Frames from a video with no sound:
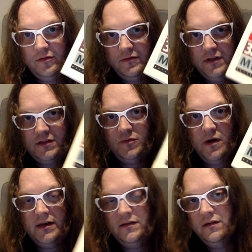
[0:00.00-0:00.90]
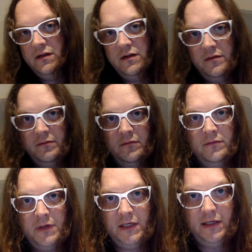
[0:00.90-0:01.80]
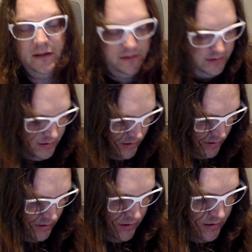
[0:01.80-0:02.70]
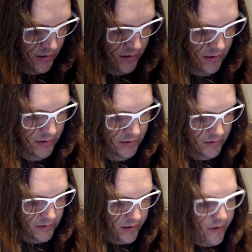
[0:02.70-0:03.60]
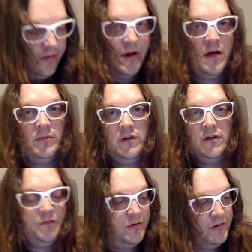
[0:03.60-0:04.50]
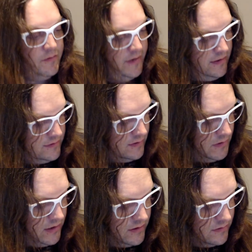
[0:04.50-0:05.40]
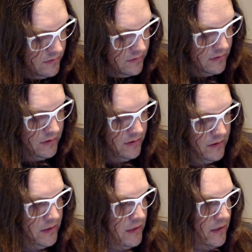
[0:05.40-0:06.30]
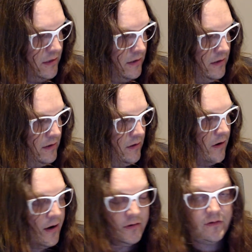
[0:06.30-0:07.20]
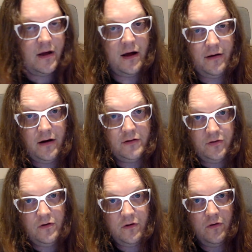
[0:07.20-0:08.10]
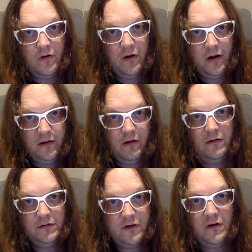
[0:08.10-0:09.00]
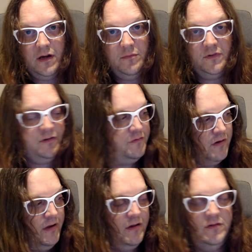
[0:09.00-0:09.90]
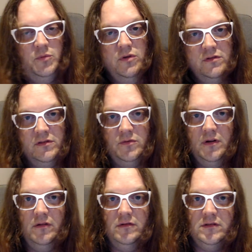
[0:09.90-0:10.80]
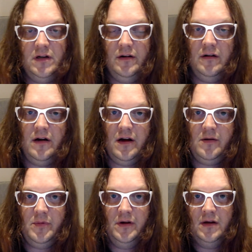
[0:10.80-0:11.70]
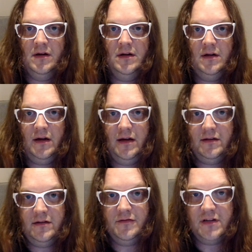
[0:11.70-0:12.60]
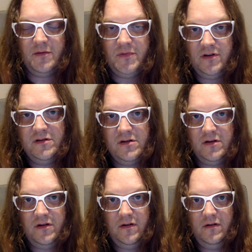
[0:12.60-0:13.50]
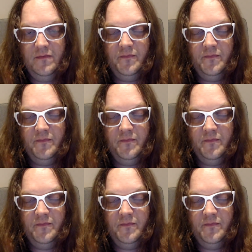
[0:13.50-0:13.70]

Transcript: this one, Me. So I'm looking forward to reading some of those. I took a long time to find those books as well, so I hope it's of some use to you,